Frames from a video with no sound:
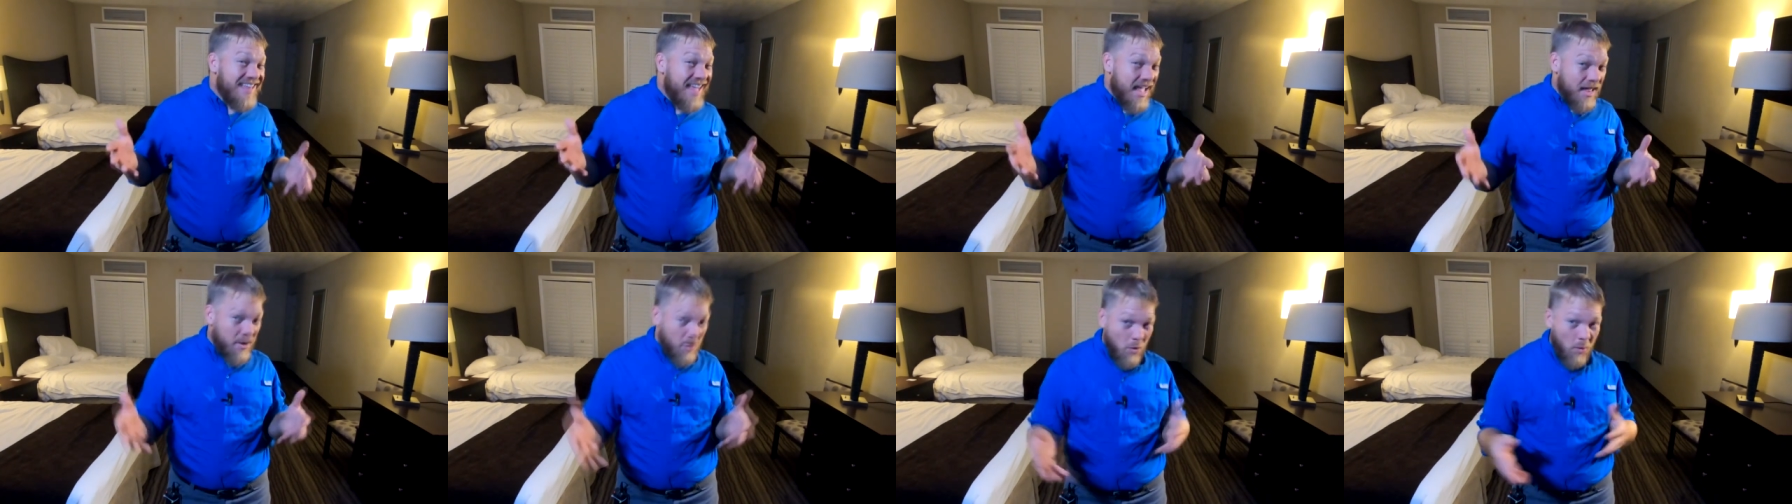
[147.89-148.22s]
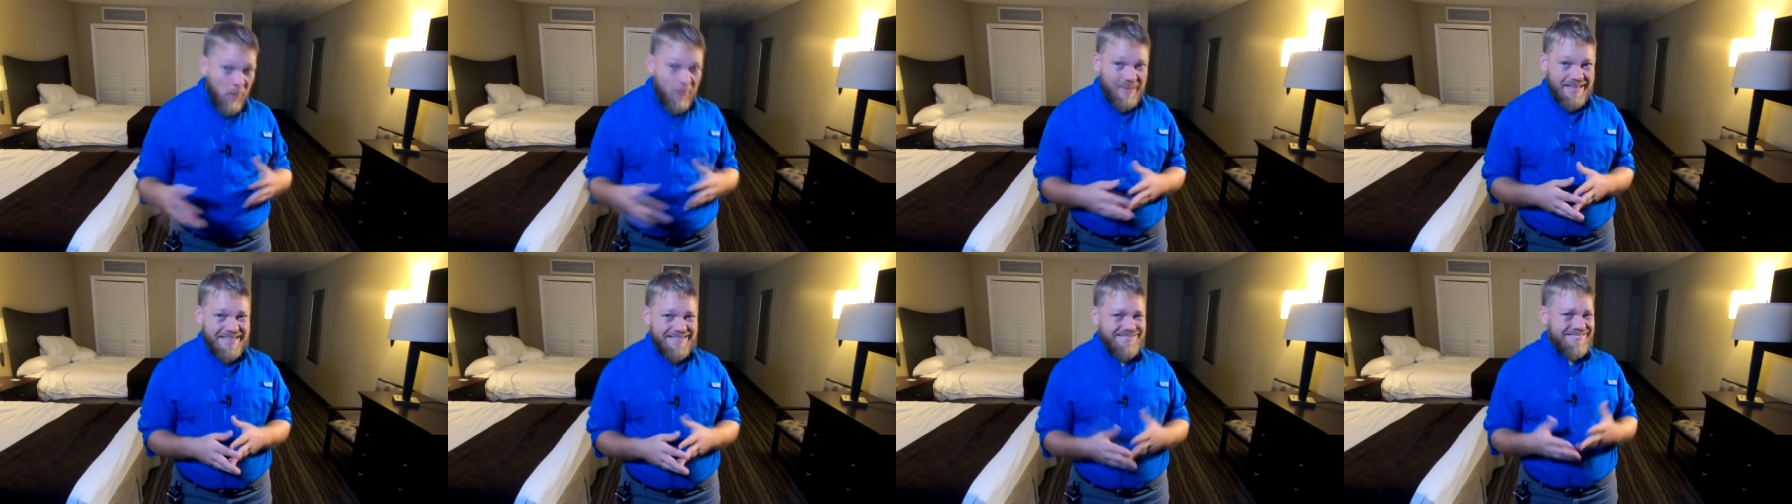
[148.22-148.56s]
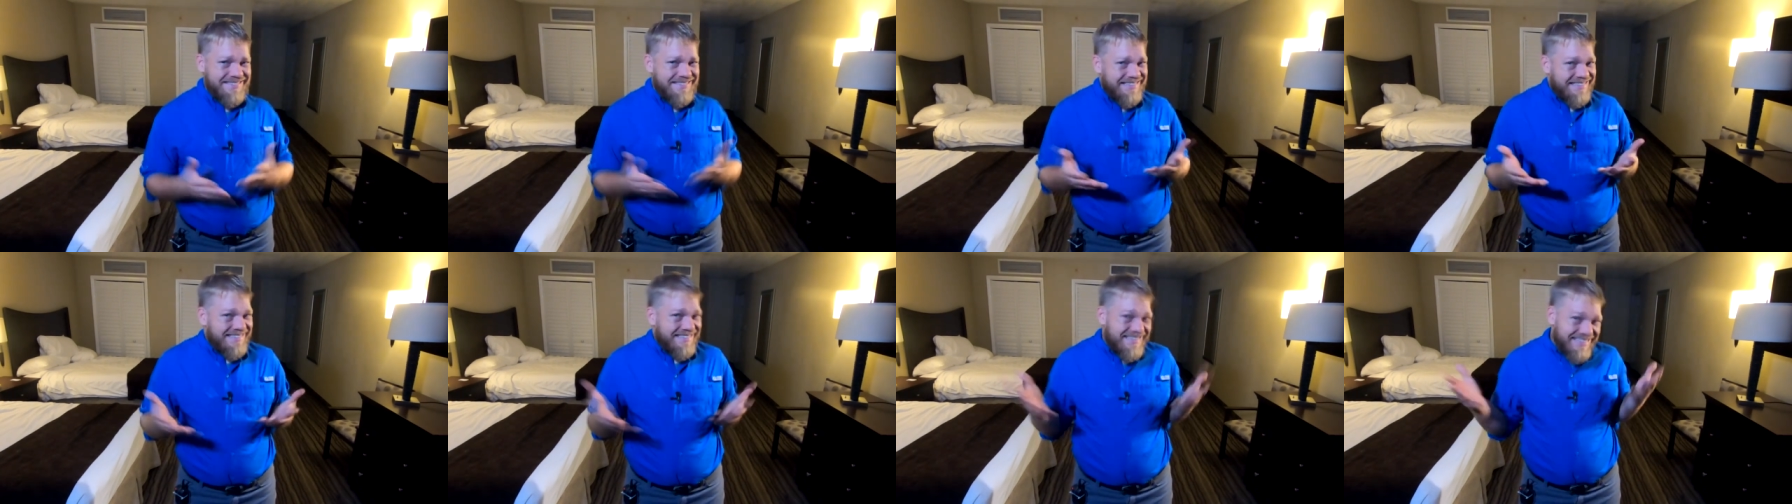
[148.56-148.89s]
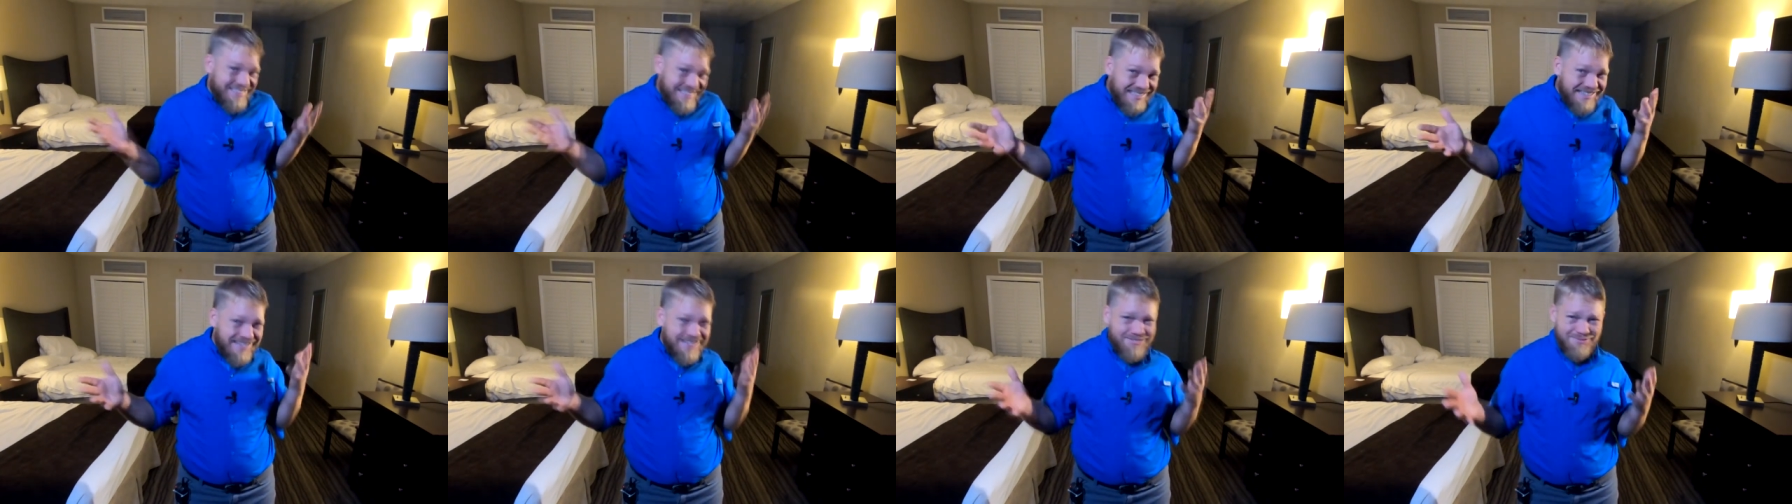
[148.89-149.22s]
that old. No,
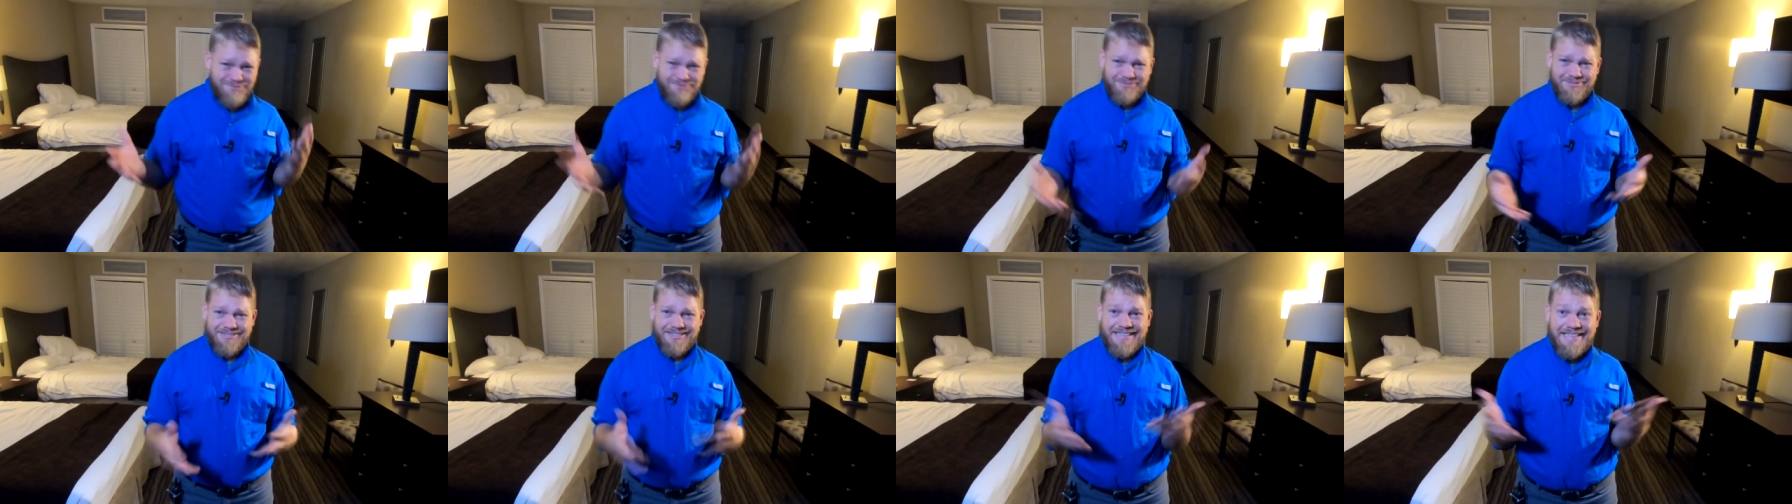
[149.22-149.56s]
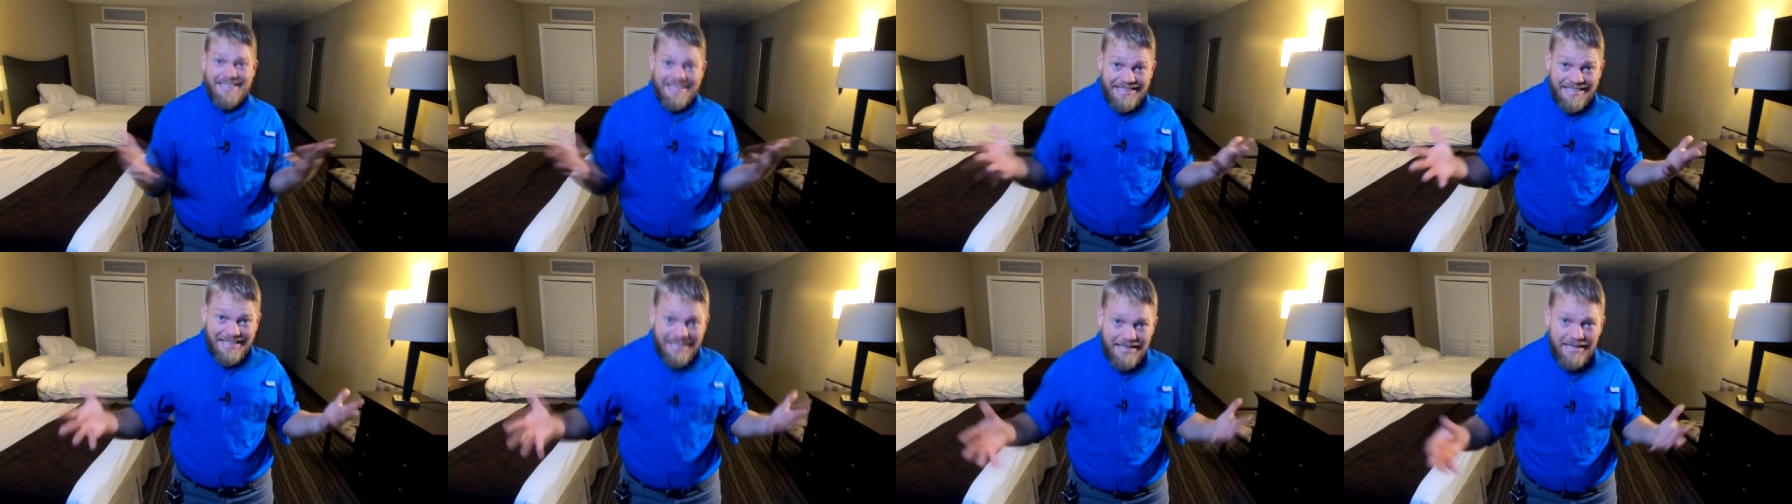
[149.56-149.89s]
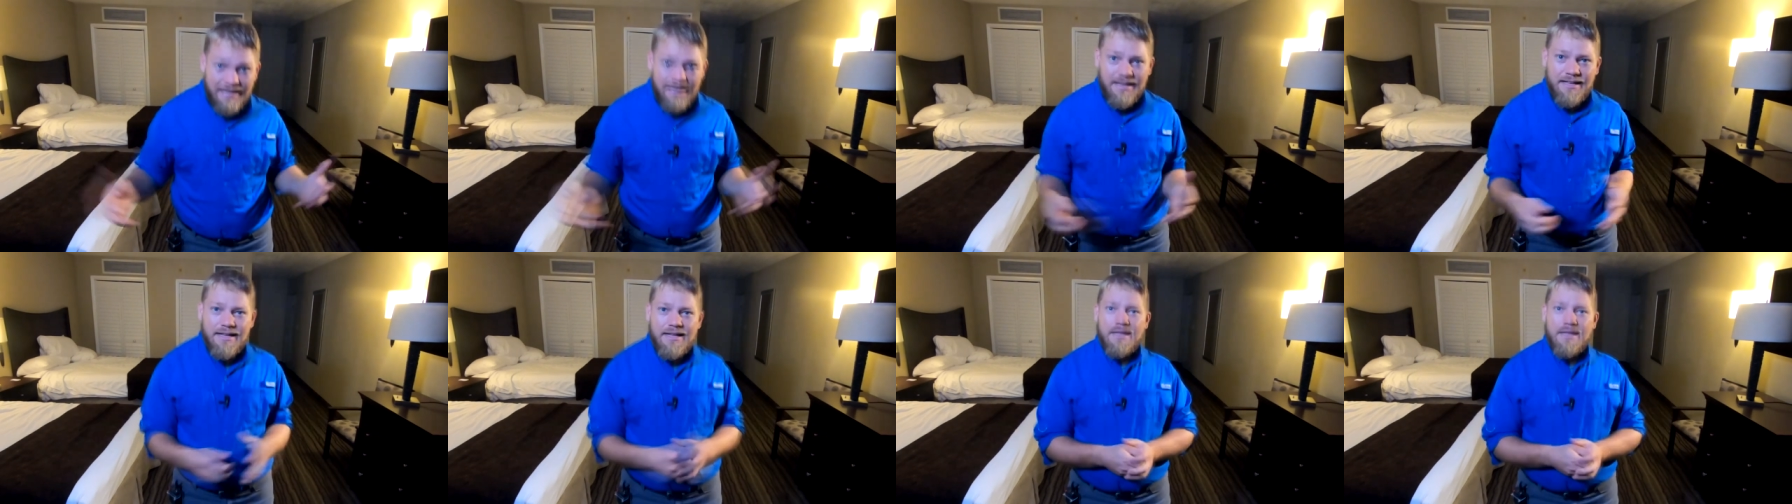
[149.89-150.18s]
not really.